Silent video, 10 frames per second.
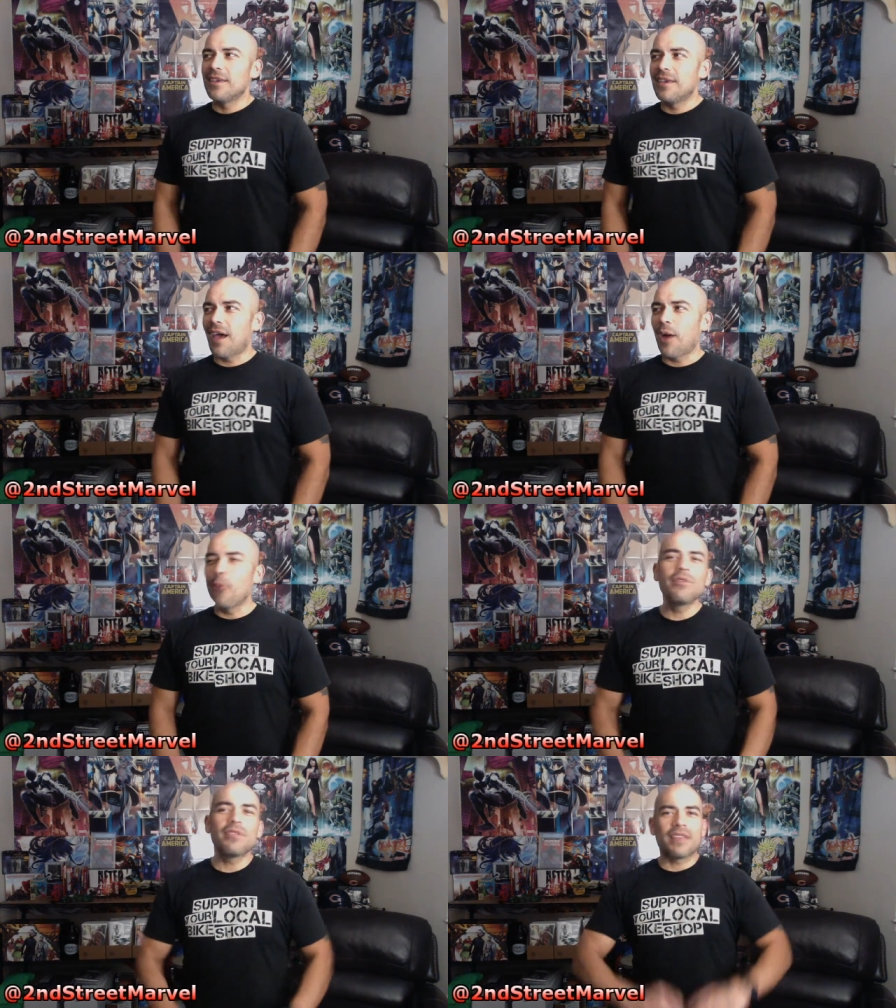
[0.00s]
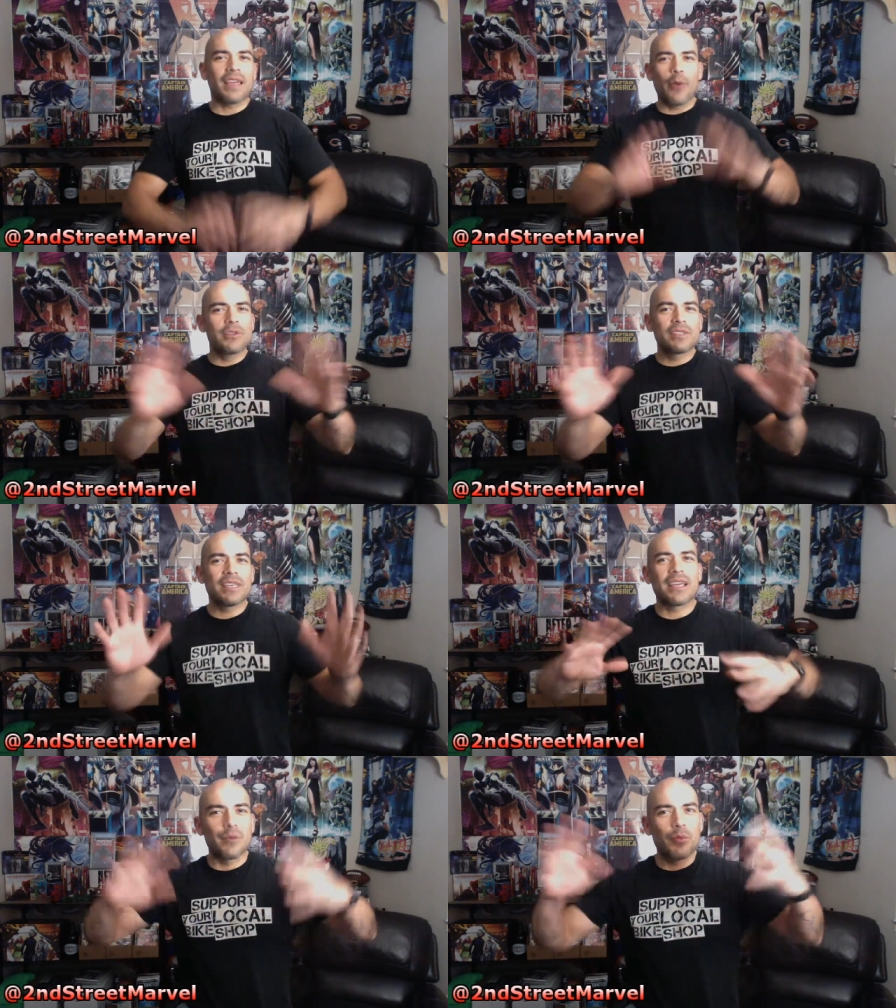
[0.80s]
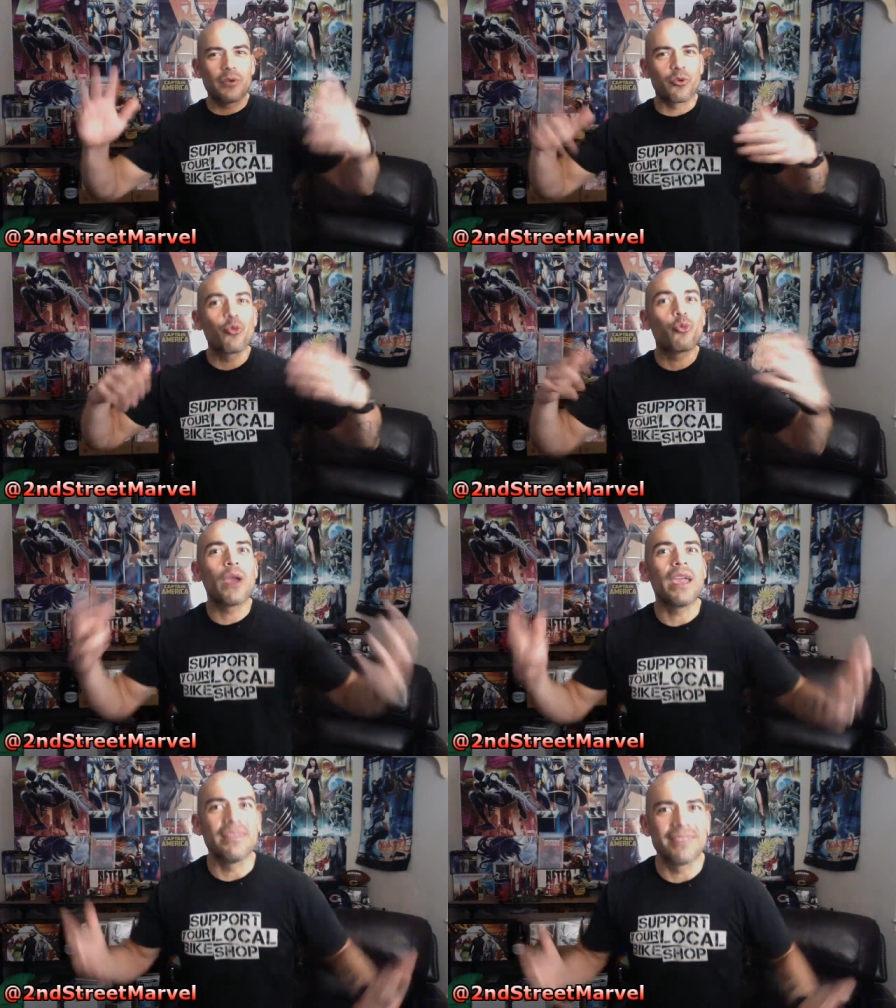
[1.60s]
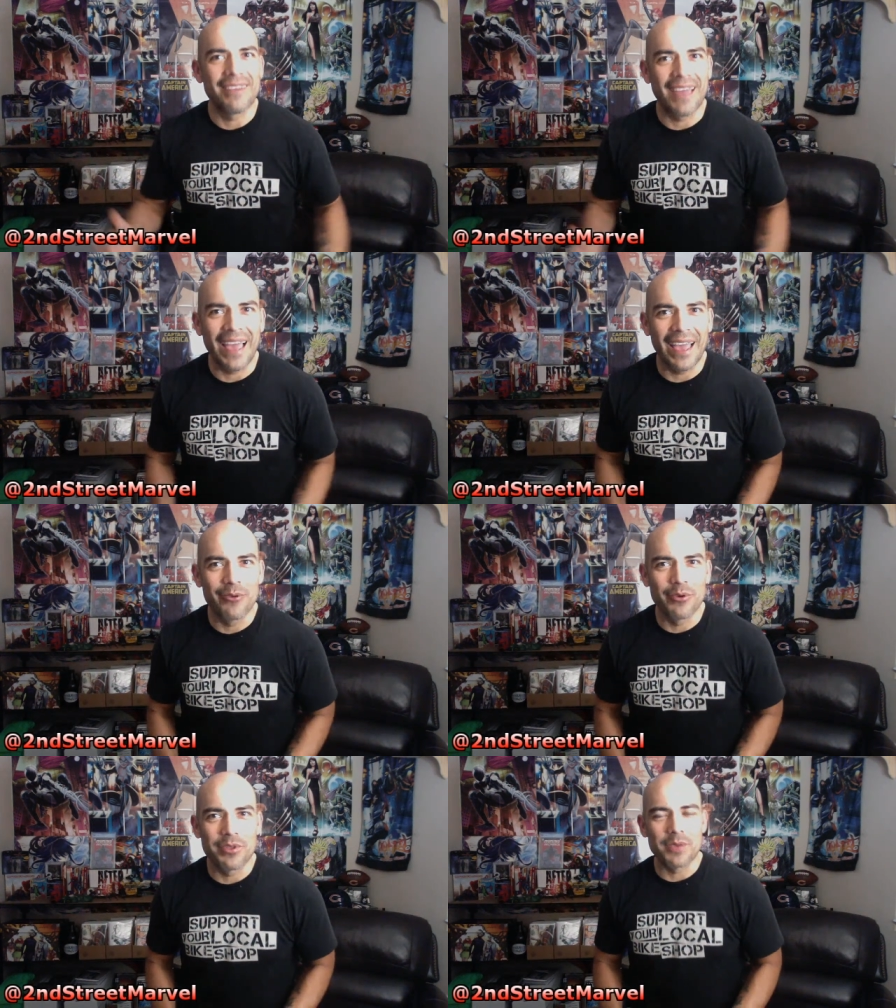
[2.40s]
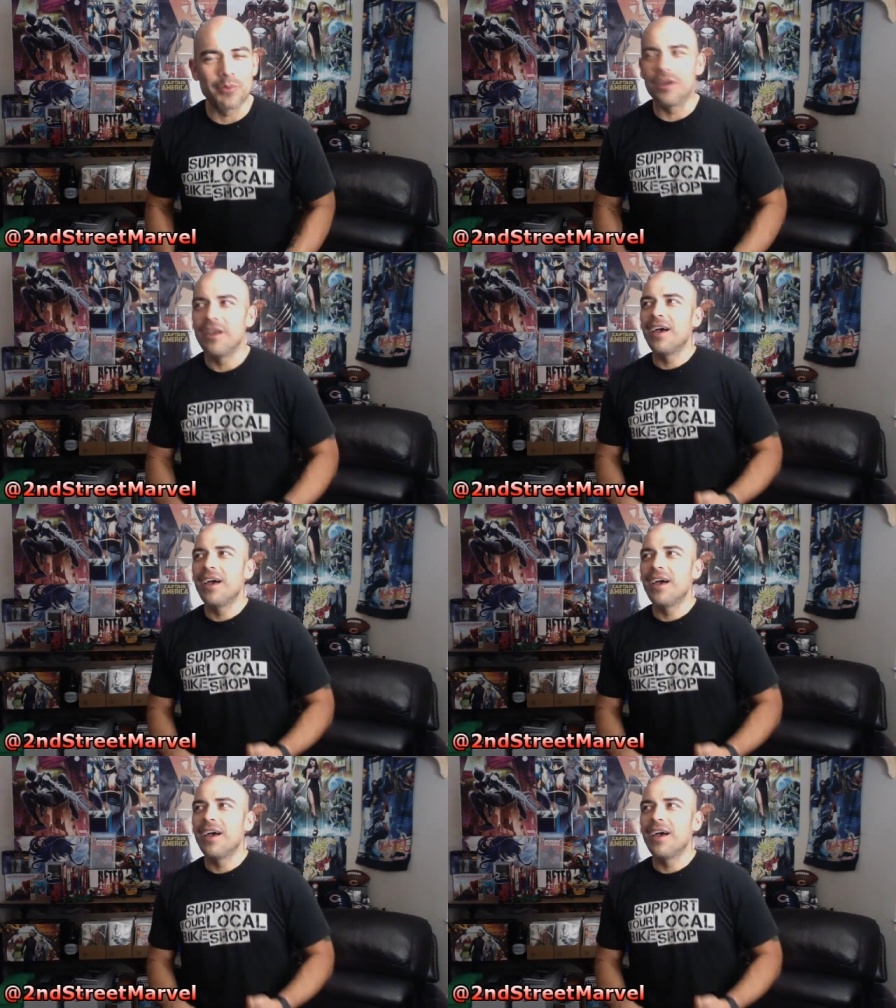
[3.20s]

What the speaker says: I wouldn't say, like, I'm great at everything, but...